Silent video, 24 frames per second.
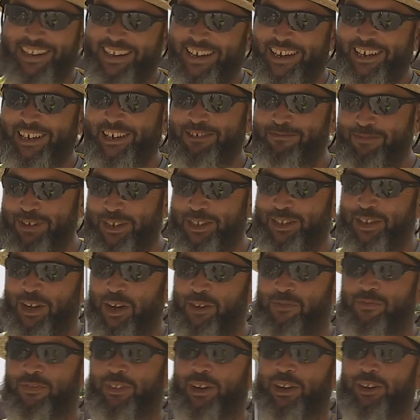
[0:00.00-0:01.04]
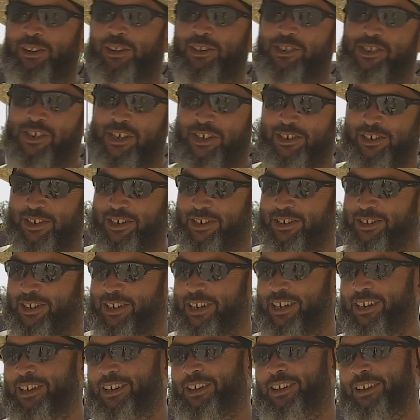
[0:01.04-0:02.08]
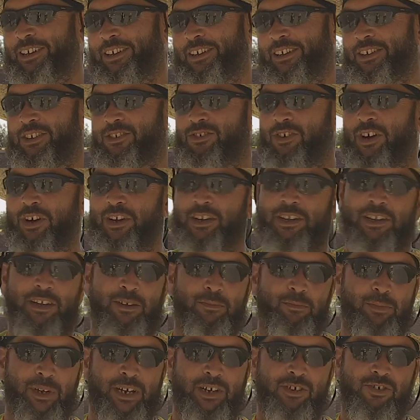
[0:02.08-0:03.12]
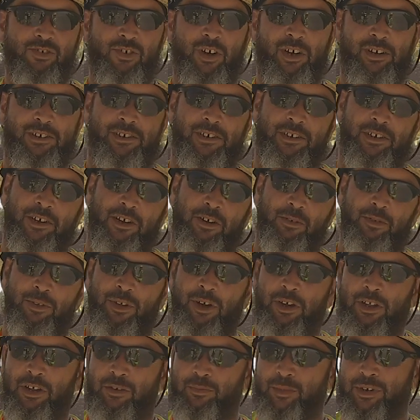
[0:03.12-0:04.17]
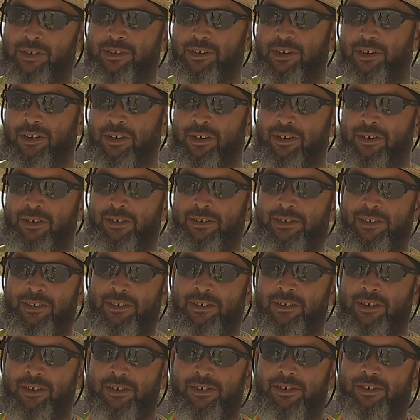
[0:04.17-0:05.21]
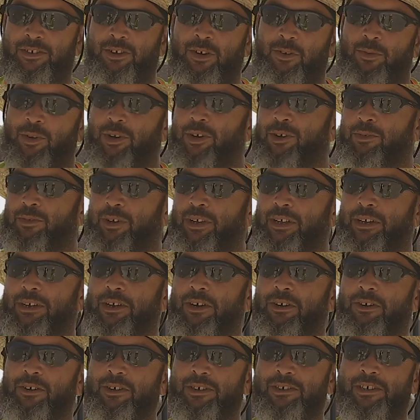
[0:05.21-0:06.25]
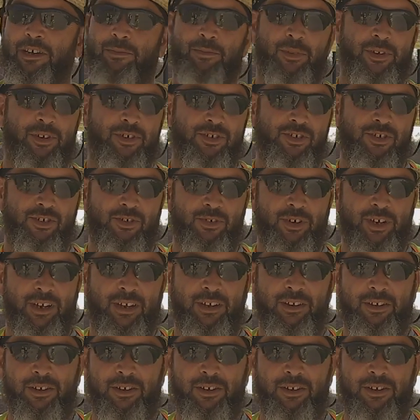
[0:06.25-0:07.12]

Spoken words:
It can be tough there logistically, trying to get big trucks in there with all our materials, and there's nowhere to really go except in the street,